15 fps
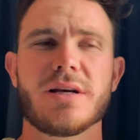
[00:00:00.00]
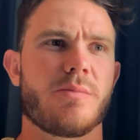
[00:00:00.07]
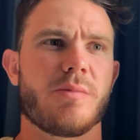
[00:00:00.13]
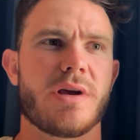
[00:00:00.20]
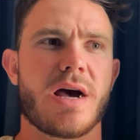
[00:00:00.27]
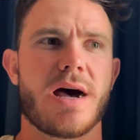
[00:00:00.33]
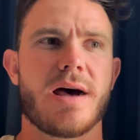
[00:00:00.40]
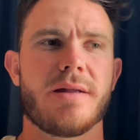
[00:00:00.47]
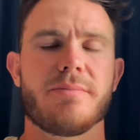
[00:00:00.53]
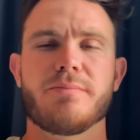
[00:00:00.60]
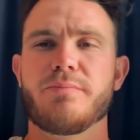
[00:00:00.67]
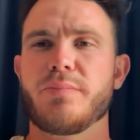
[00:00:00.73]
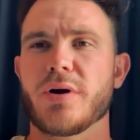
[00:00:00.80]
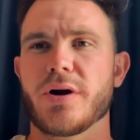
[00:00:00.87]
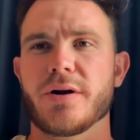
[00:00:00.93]
We got
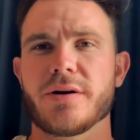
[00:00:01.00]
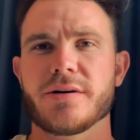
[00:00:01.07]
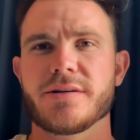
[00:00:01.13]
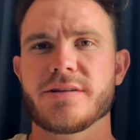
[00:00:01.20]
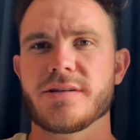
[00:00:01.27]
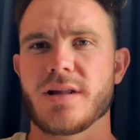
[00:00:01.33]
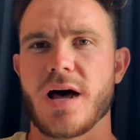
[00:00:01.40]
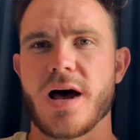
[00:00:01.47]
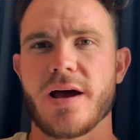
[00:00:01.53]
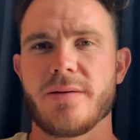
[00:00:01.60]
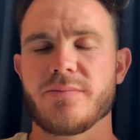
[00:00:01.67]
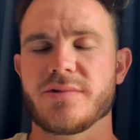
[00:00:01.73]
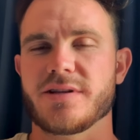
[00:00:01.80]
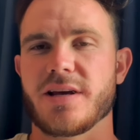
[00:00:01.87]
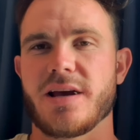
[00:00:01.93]
birds,
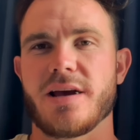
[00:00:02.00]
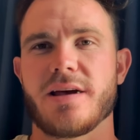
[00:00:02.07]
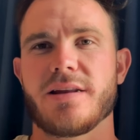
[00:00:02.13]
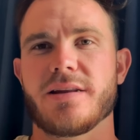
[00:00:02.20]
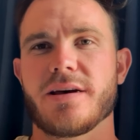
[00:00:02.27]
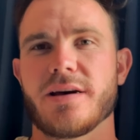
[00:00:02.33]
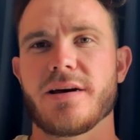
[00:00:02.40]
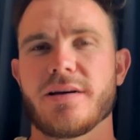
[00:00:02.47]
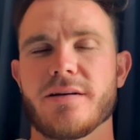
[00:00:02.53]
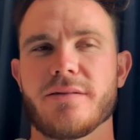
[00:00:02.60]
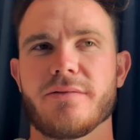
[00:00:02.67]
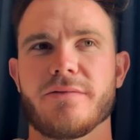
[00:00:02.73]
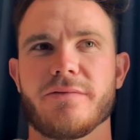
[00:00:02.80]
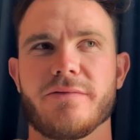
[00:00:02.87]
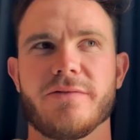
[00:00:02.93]
limes, and uh,
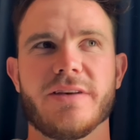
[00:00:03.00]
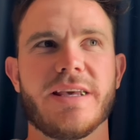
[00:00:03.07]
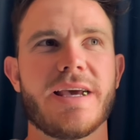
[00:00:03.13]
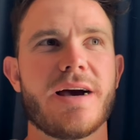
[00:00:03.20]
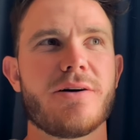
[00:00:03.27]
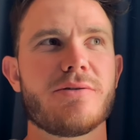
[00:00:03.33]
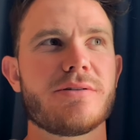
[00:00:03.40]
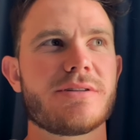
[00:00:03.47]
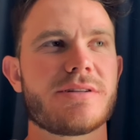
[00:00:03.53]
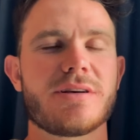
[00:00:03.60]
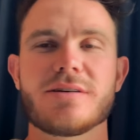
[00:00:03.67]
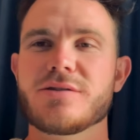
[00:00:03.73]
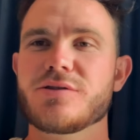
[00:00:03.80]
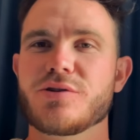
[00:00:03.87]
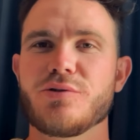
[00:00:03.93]
Veos,
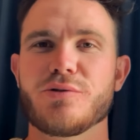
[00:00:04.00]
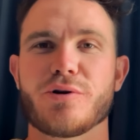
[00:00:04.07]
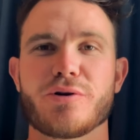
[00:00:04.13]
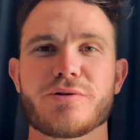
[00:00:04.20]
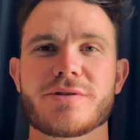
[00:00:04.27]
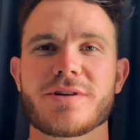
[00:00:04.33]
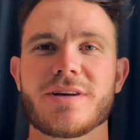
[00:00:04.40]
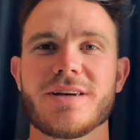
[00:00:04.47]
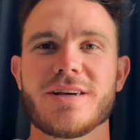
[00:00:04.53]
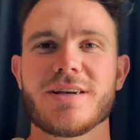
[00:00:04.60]
scooters.